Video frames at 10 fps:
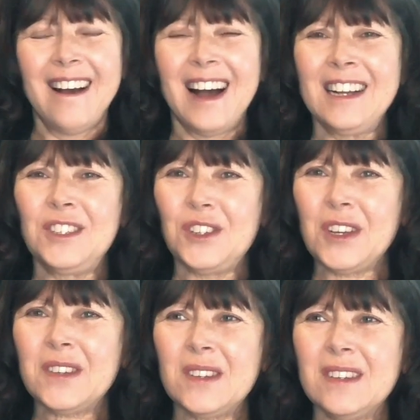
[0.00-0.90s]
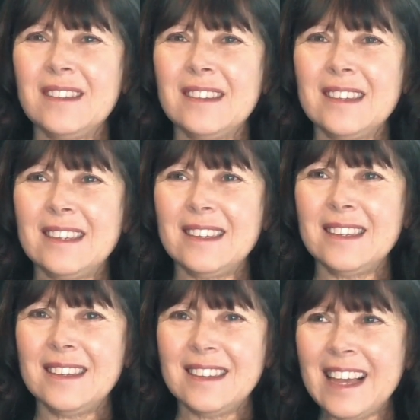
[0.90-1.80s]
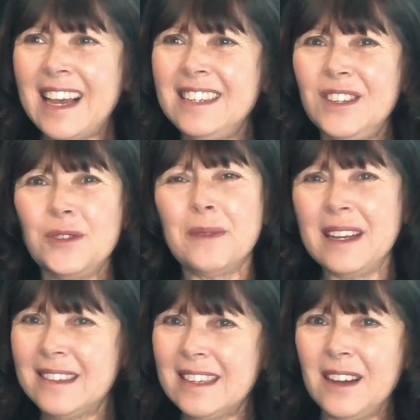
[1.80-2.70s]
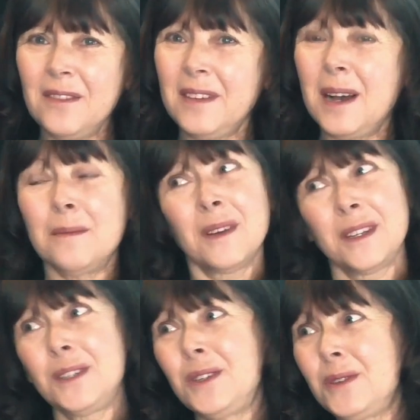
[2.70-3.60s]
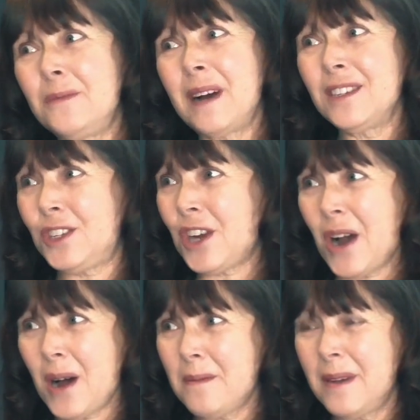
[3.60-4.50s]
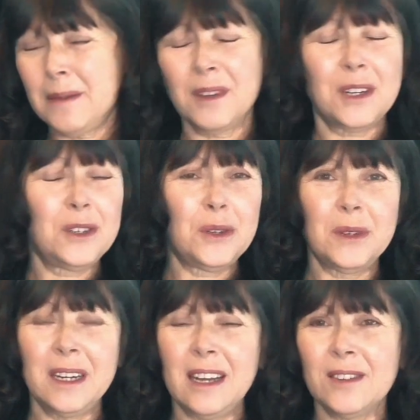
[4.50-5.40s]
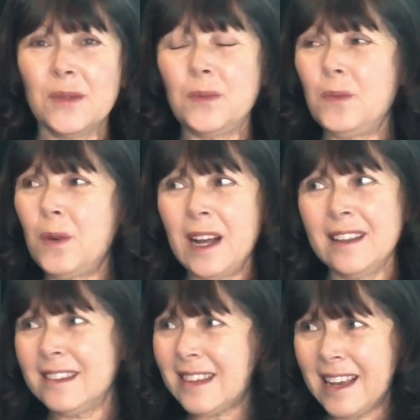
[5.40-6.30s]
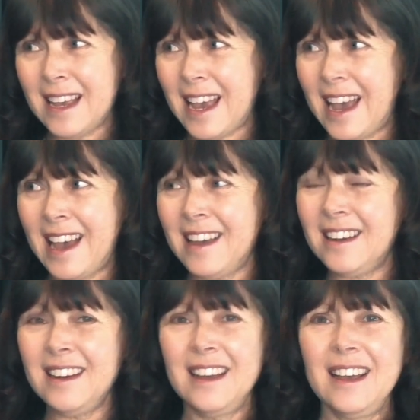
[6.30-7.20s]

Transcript: I just said to myself, I'm going to do my job. I'm going to do it as well as I can.